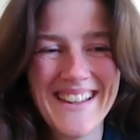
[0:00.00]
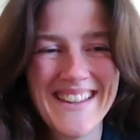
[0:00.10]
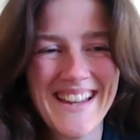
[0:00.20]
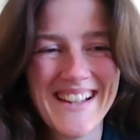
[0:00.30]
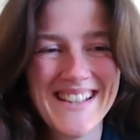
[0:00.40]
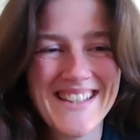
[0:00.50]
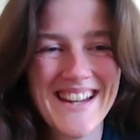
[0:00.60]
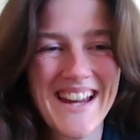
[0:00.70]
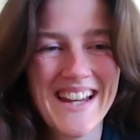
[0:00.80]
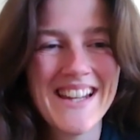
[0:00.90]
Thanks,
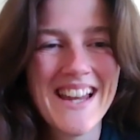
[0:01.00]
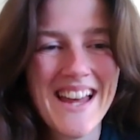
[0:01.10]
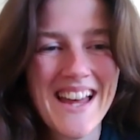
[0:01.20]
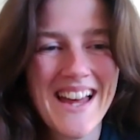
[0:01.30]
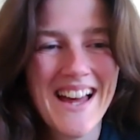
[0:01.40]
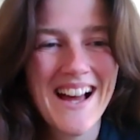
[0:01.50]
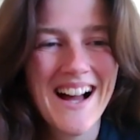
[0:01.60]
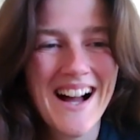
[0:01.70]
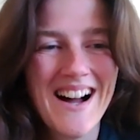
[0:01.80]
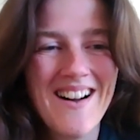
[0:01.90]
Jane.
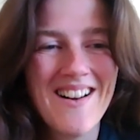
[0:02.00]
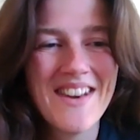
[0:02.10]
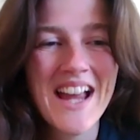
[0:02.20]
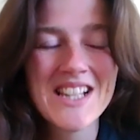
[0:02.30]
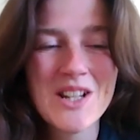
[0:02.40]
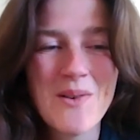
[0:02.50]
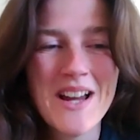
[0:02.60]
Our next